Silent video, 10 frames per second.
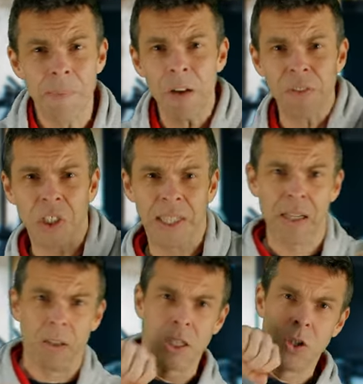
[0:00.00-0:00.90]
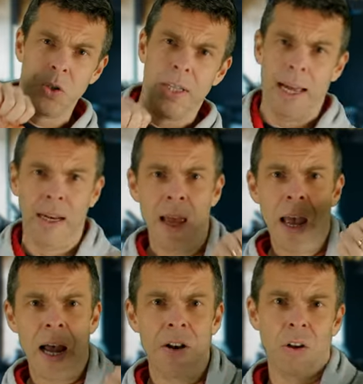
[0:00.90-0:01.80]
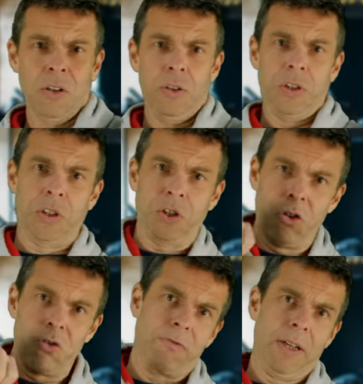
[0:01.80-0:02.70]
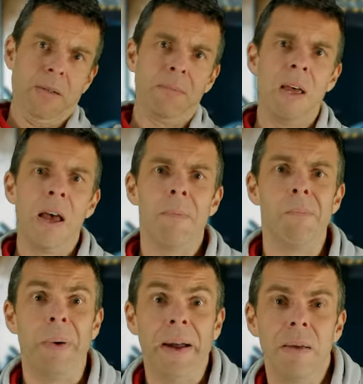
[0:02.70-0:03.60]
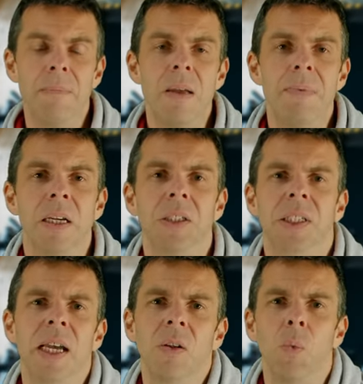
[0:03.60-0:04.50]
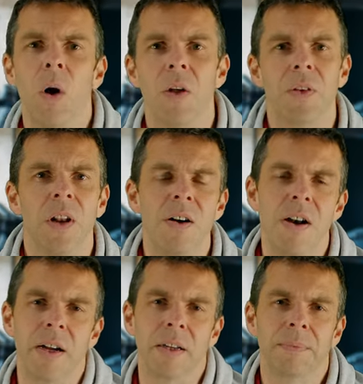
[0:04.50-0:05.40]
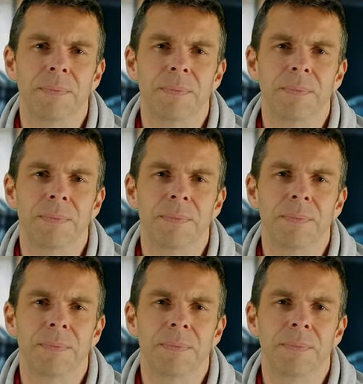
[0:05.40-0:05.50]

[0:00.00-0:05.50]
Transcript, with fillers: a bit of a skill to do that and not lose the stroke rhythm, but it may be a skill worth learning.